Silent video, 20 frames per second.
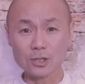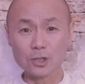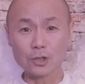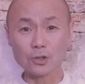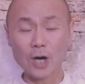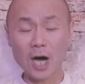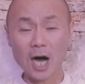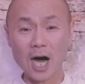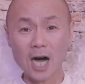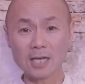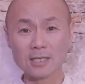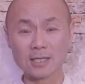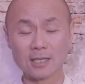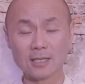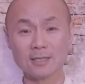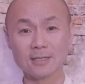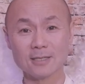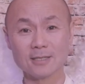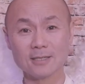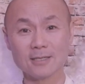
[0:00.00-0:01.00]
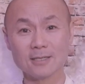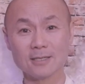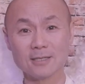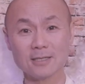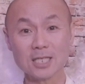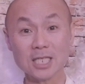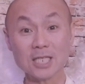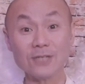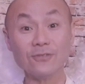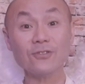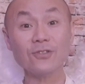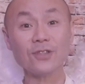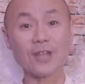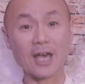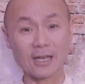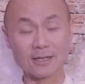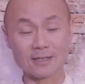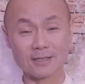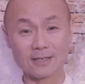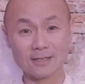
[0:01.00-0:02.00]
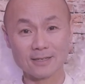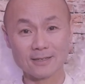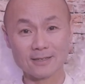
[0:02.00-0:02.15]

to God, even then,